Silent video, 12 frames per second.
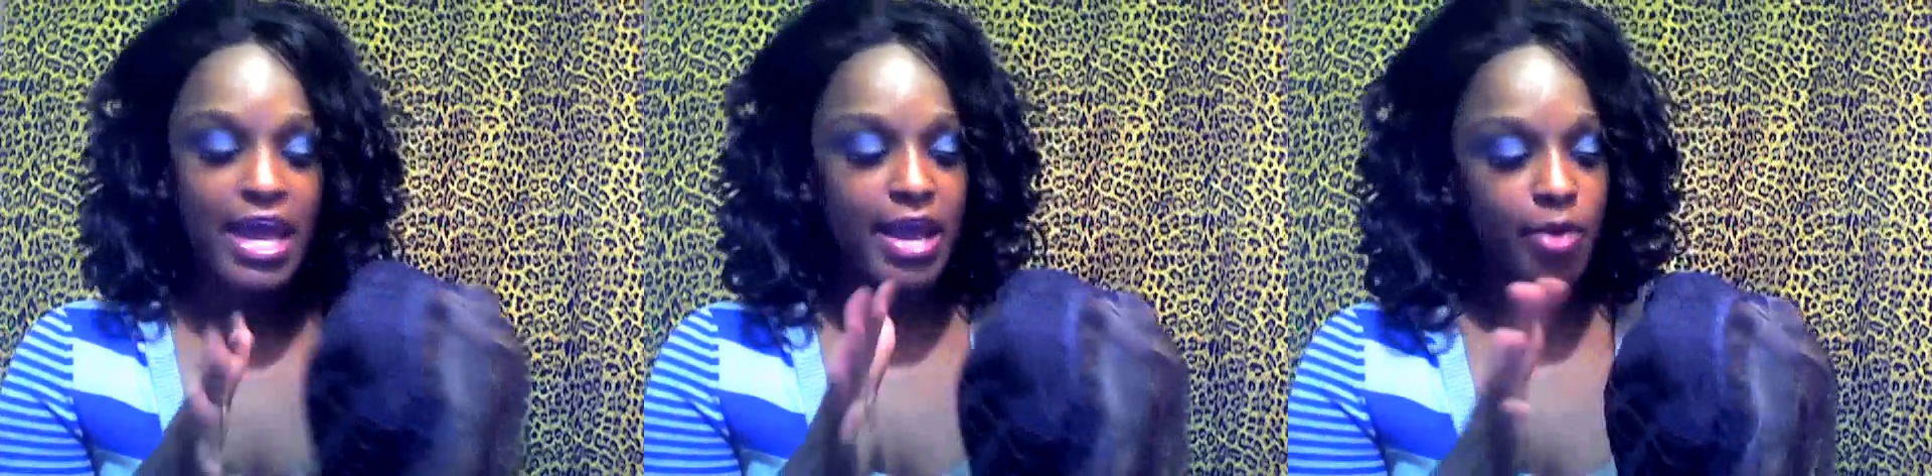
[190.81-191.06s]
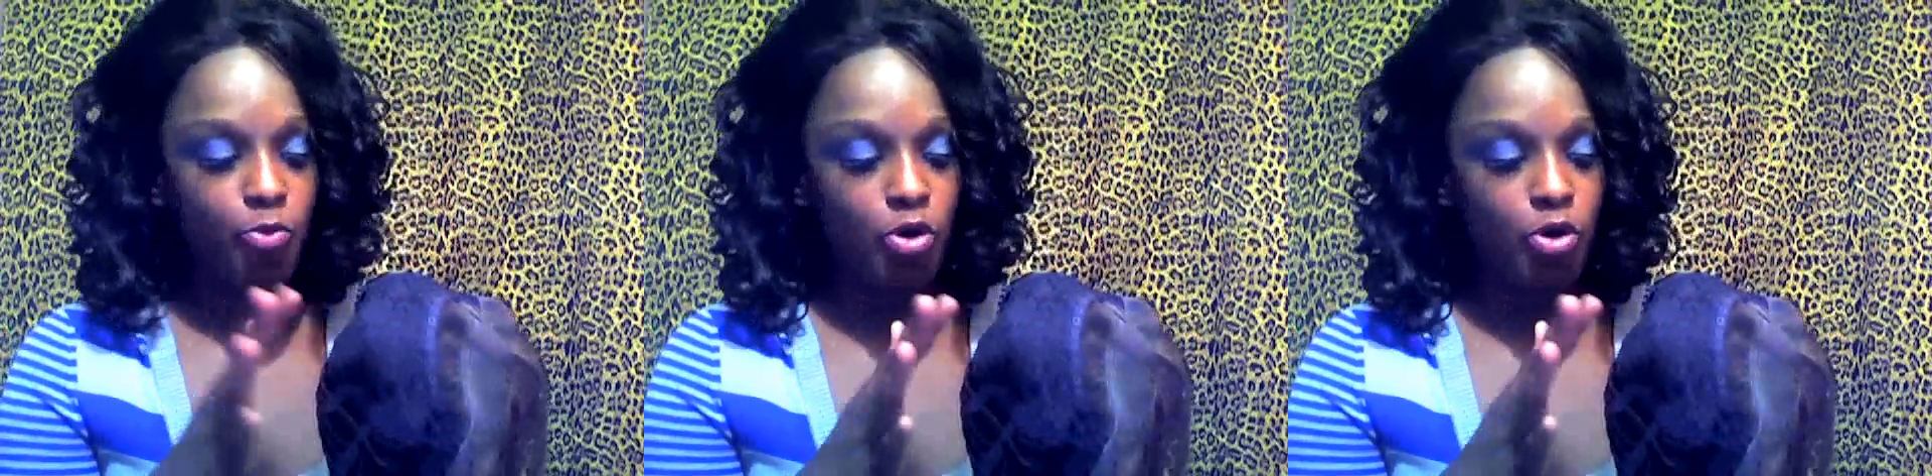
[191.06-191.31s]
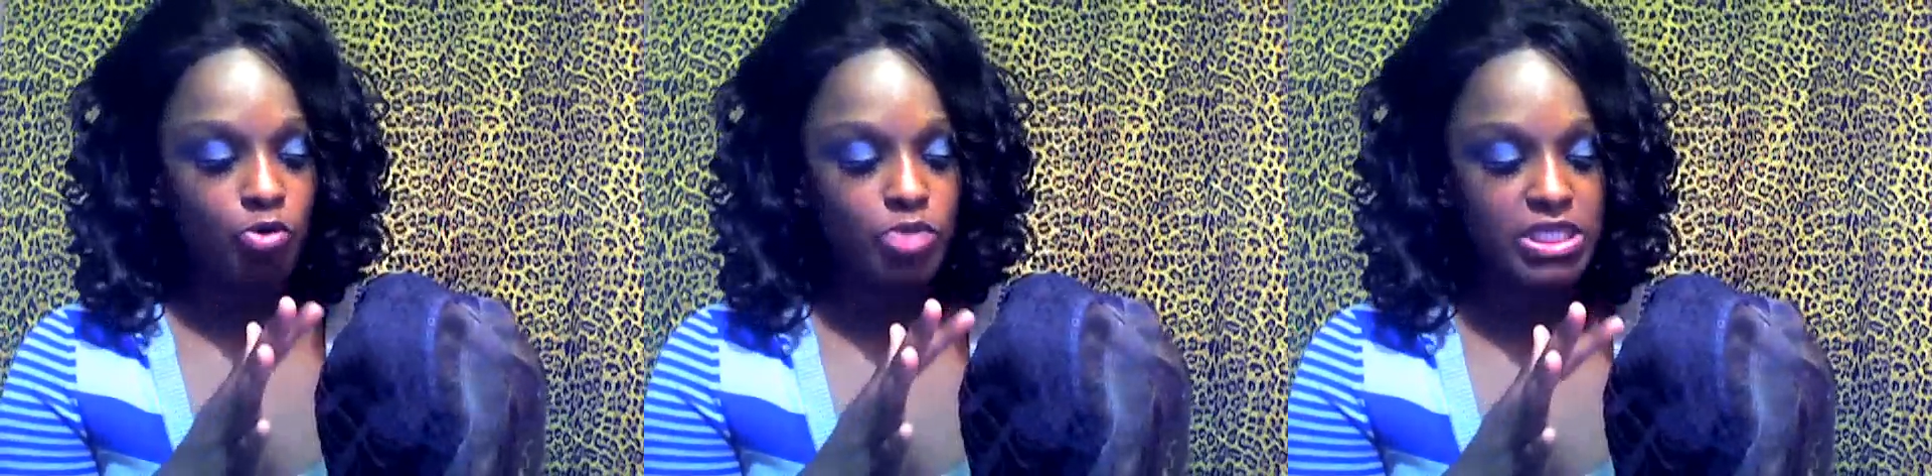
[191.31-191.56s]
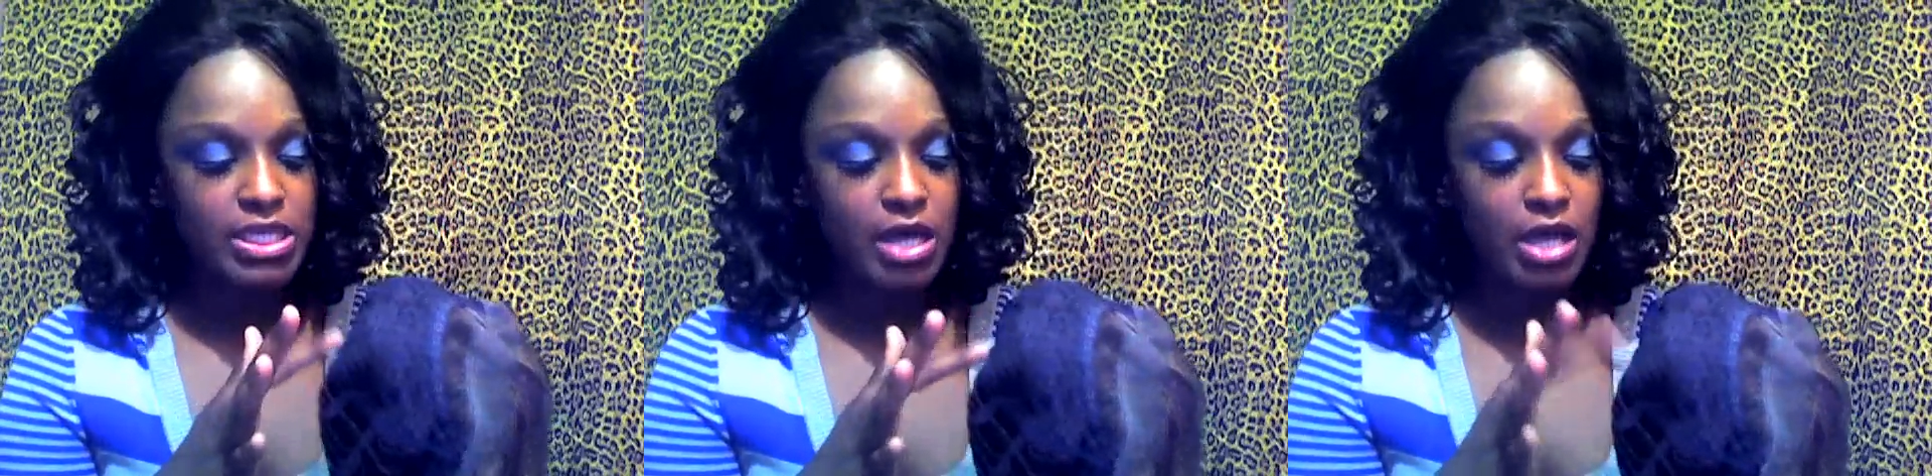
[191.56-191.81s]
and
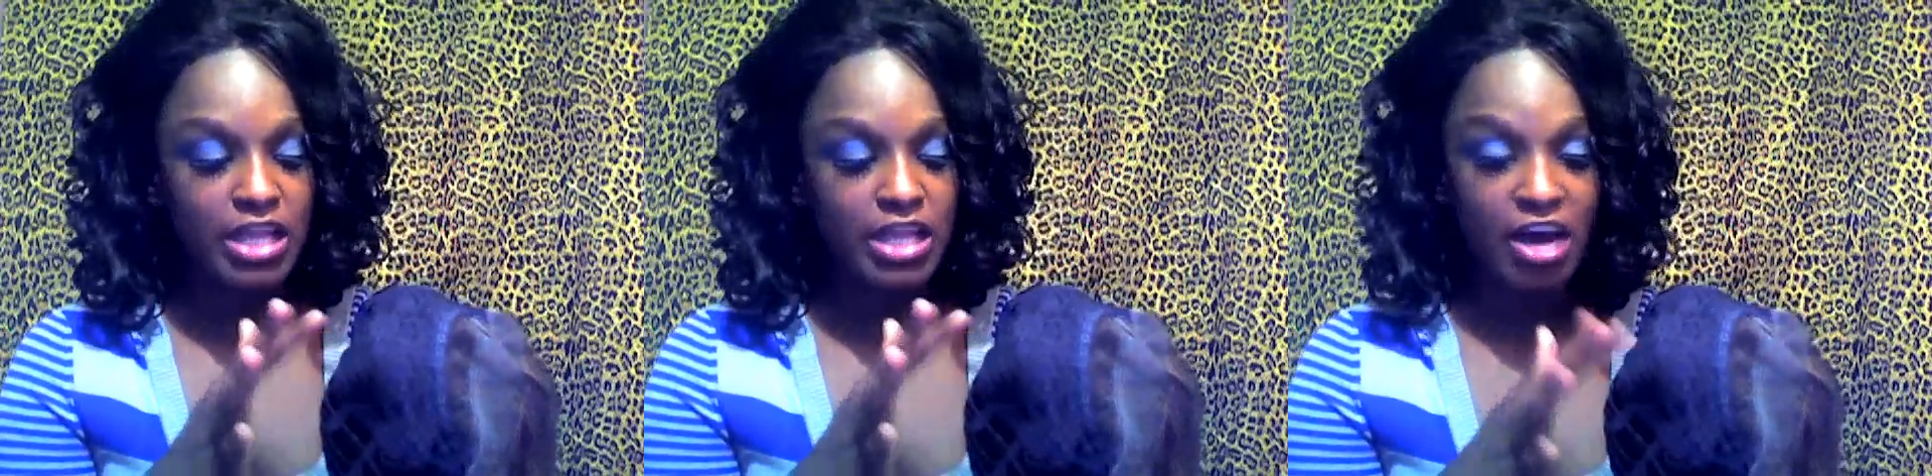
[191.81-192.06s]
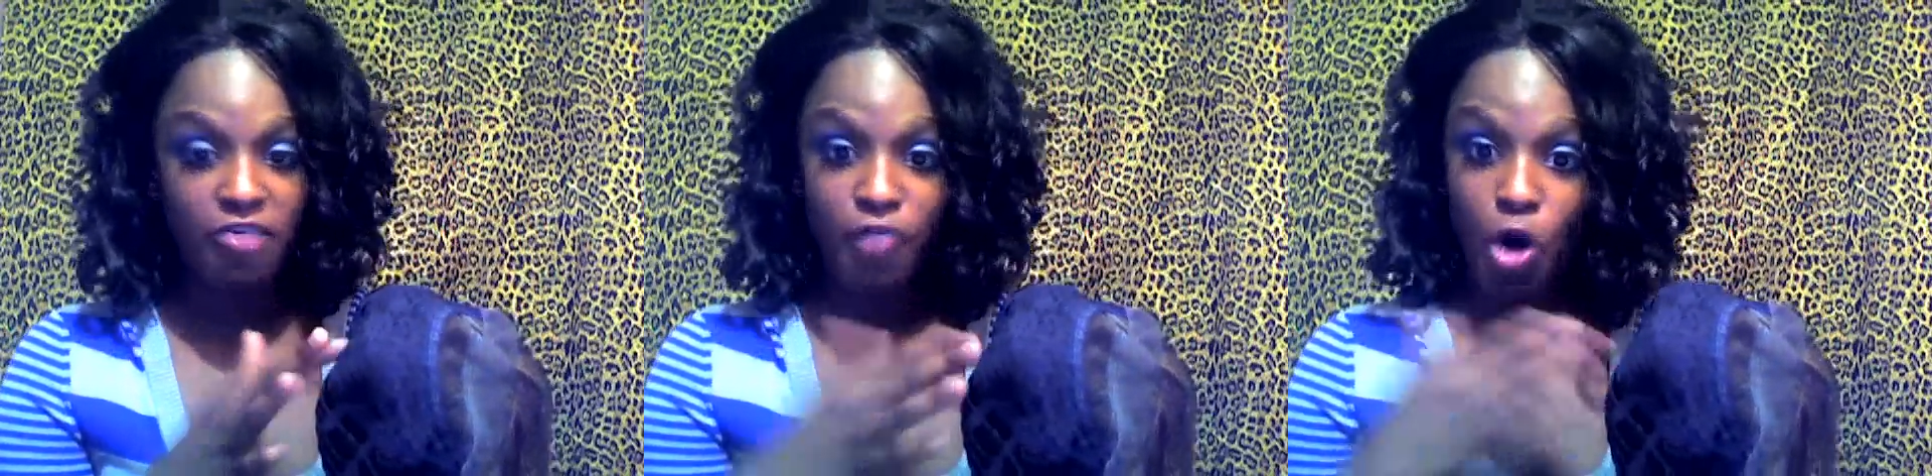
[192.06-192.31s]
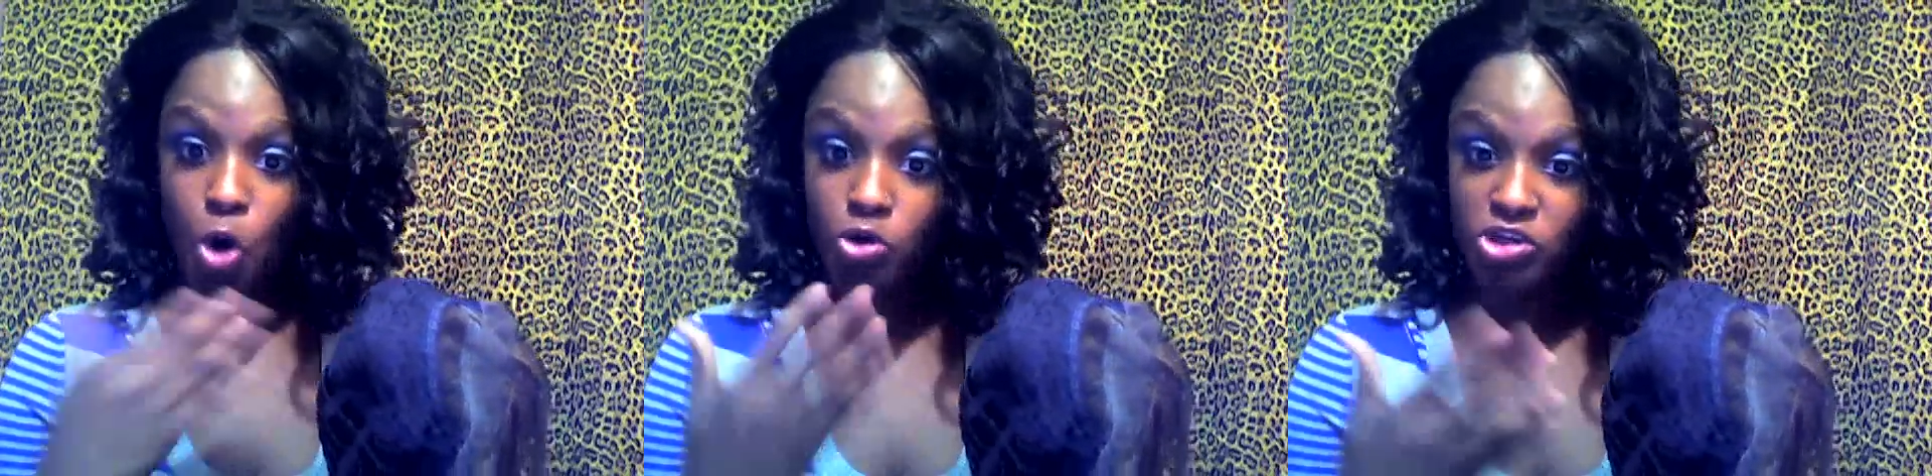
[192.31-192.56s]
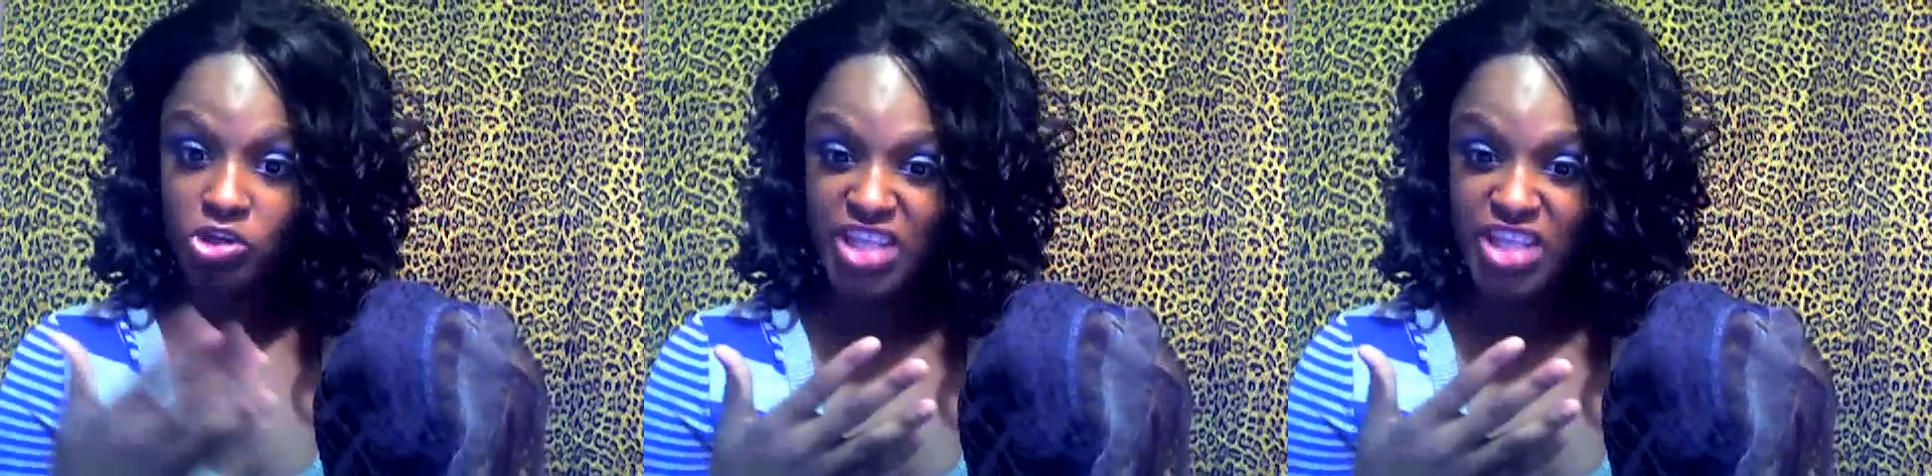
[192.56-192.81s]
won't allow for
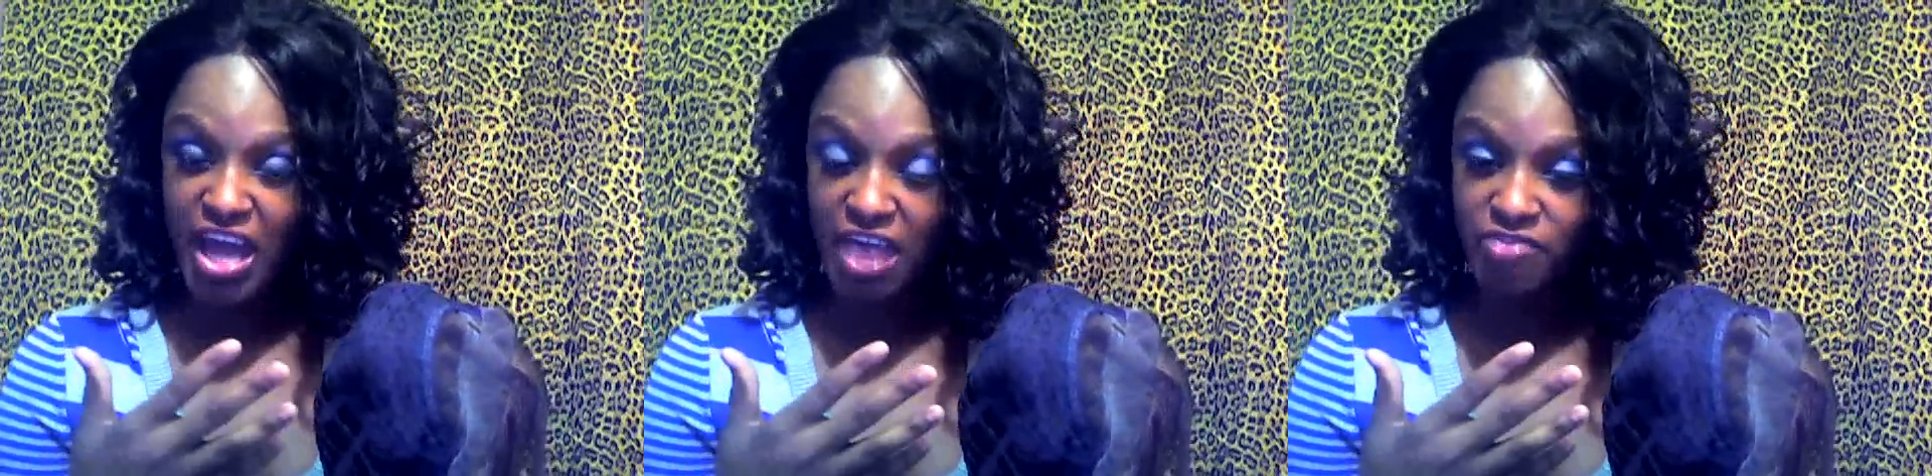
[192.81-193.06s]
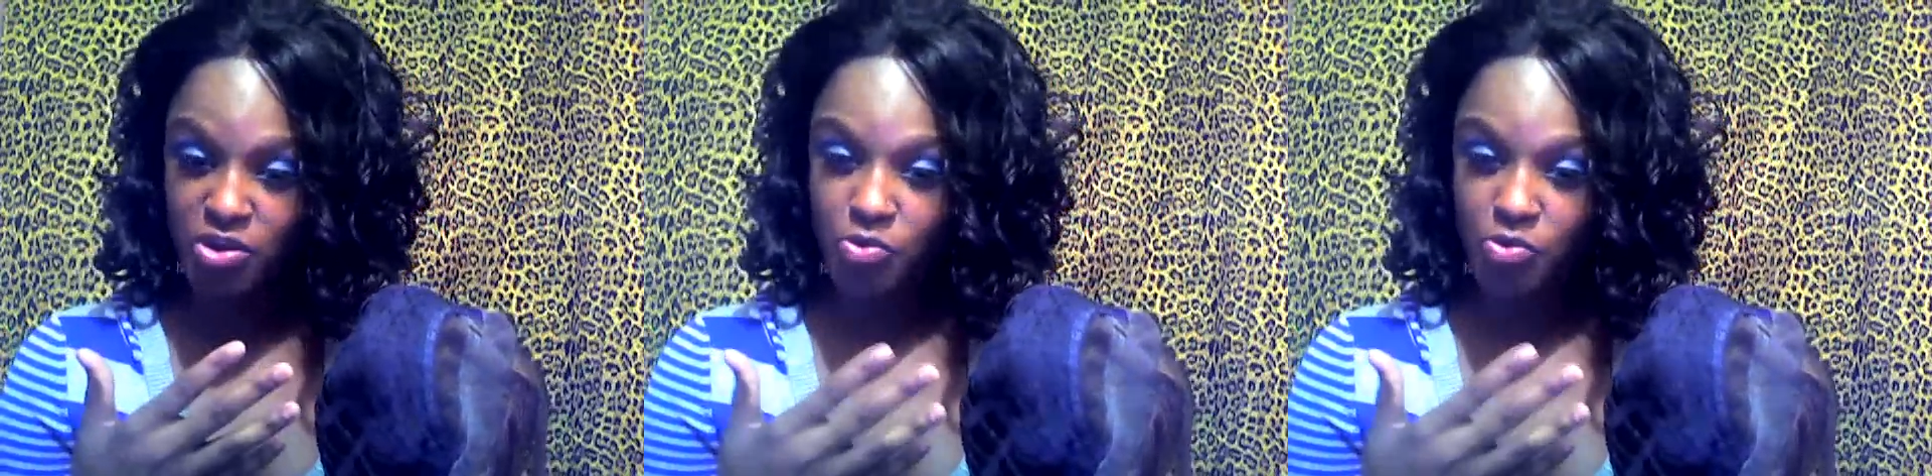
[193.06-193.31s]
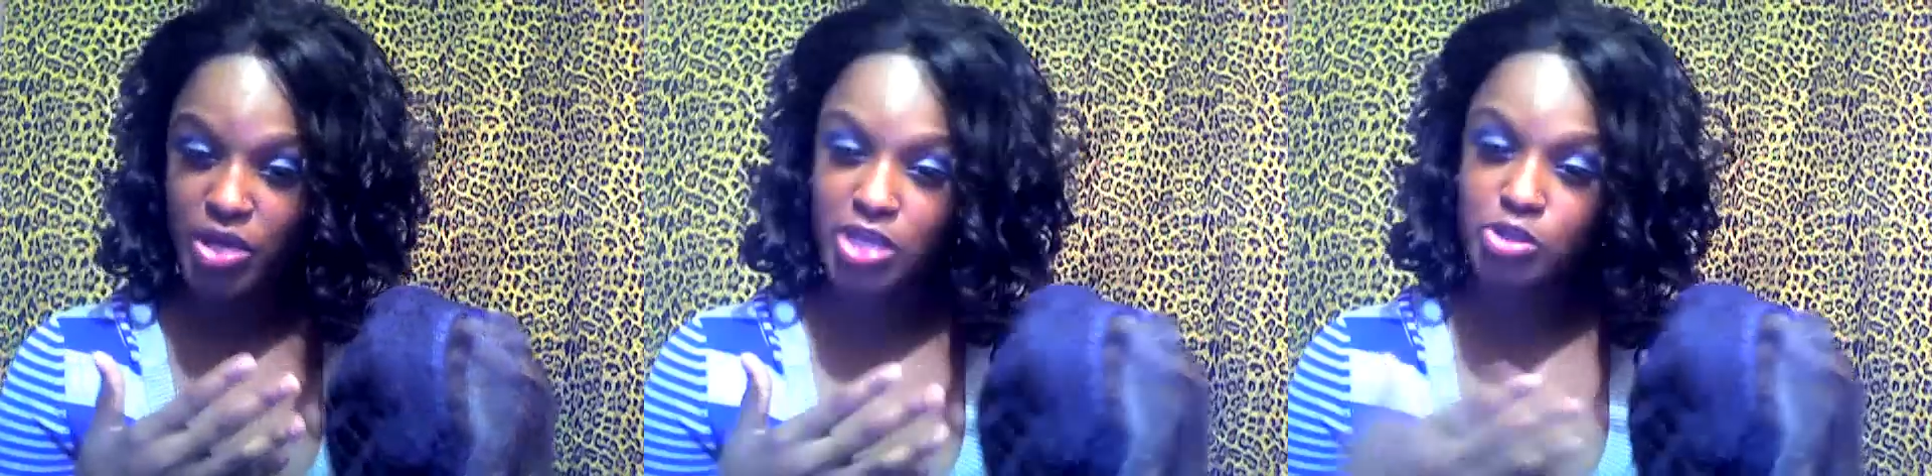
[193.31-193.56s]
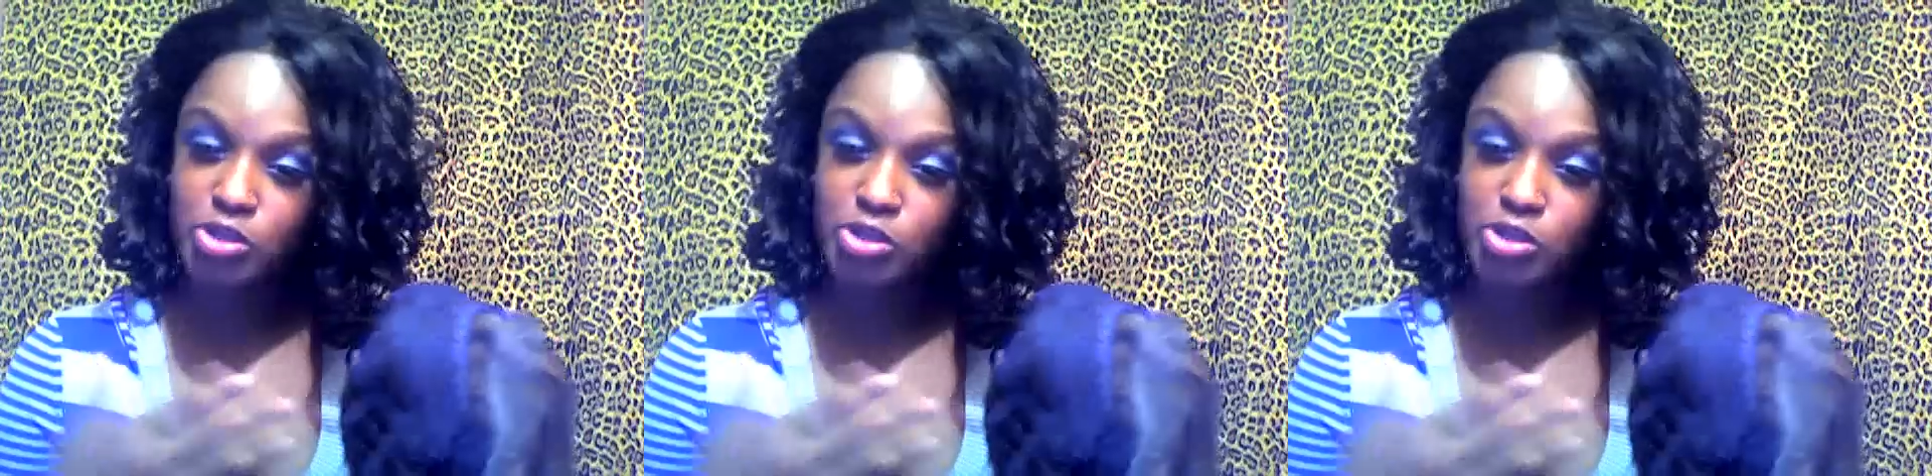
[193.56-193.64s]
odors to have in your wig.